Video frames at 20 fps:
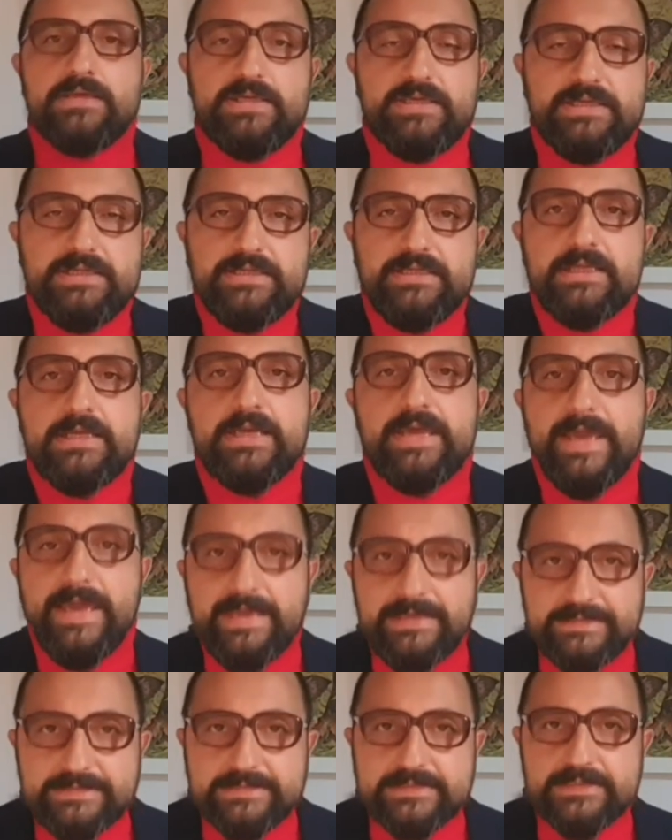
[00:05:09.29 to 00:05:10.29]
In
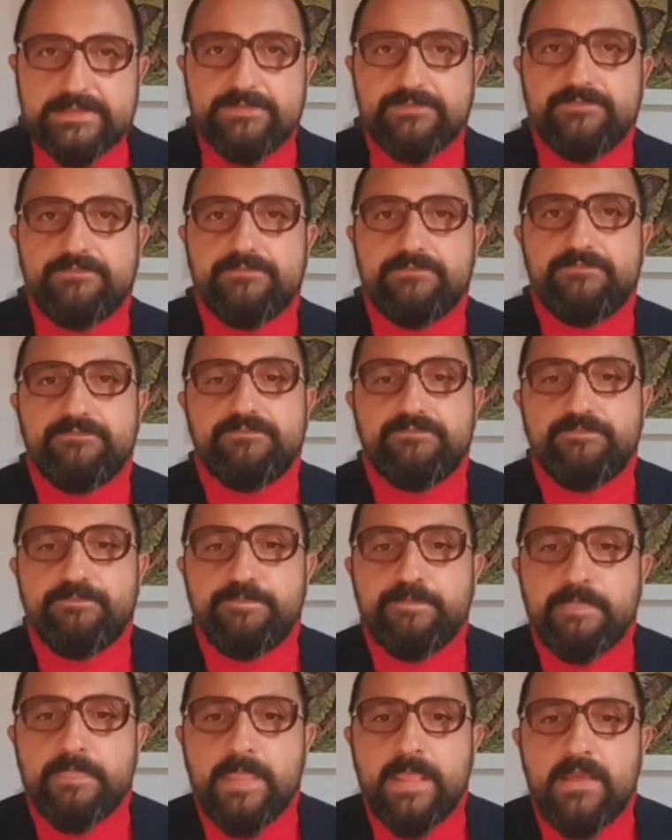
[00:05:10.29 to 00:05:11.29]

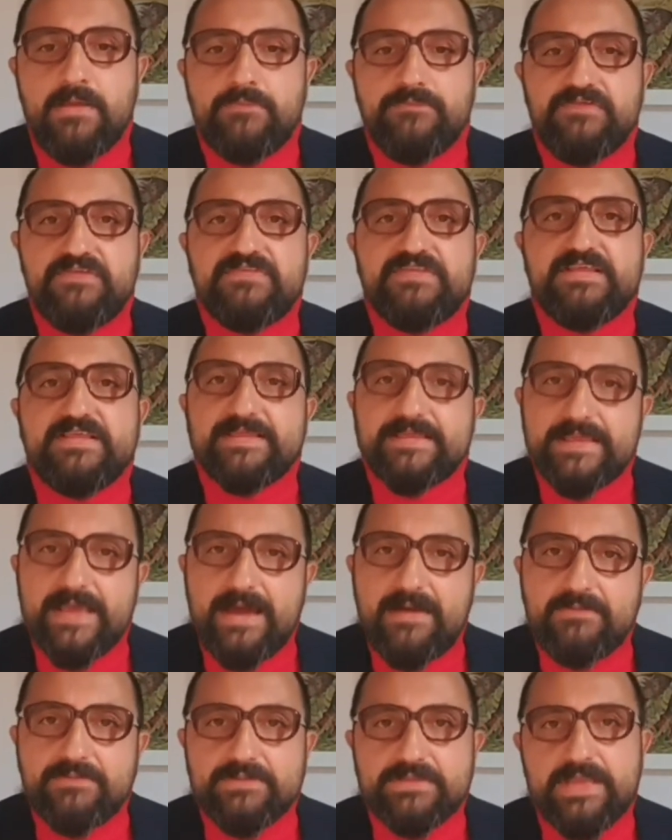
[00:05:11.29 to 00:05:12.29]

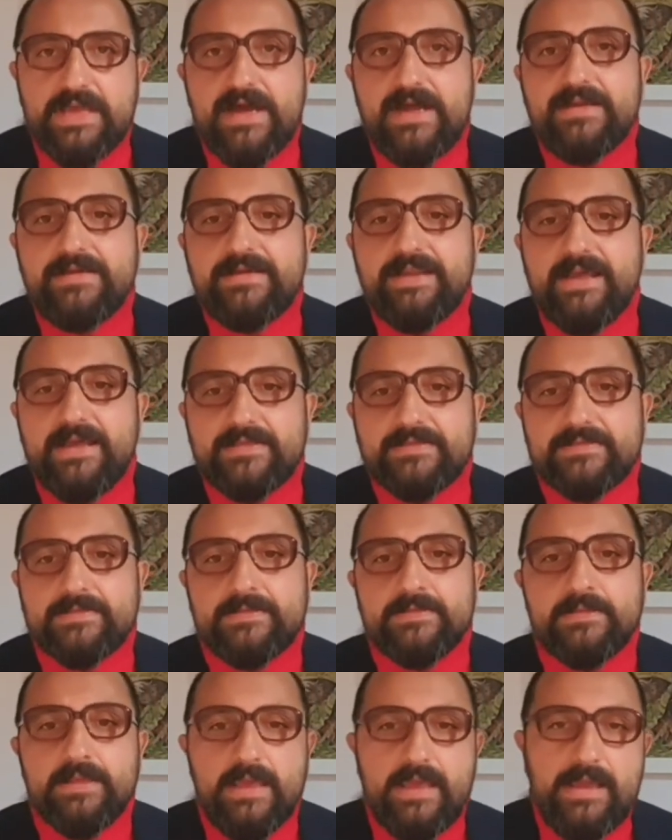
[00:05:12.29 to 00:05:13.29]
1857,
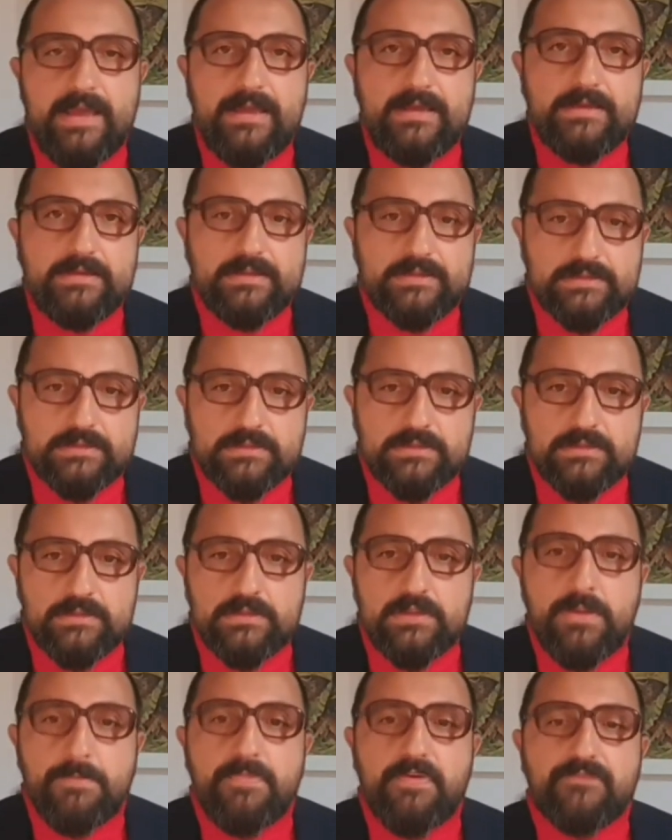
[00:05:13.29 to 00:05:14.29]
Ernest Engel
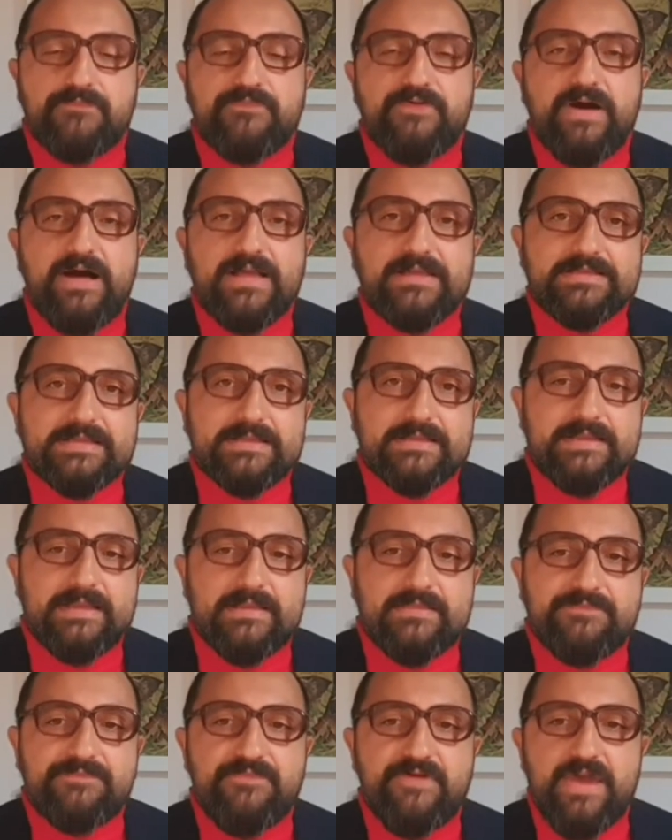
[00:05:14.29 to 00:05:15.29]
propounded
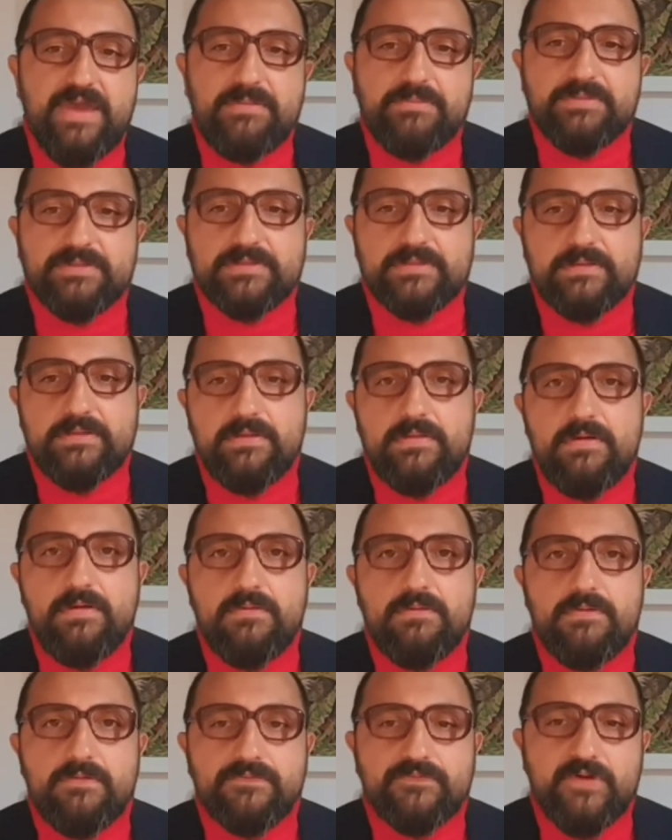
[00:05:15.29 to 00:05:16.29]
his famous
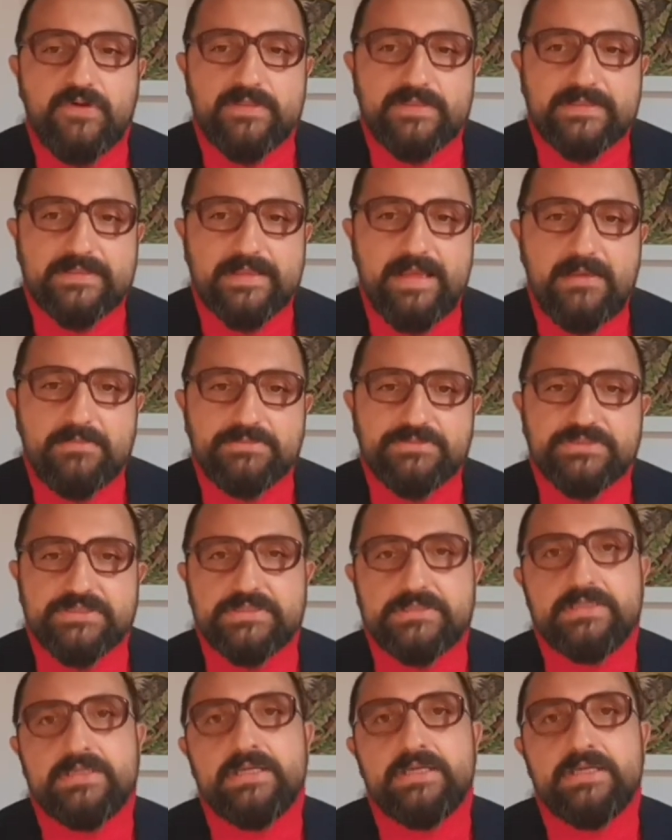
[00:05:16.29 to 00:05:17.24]
law of consumption.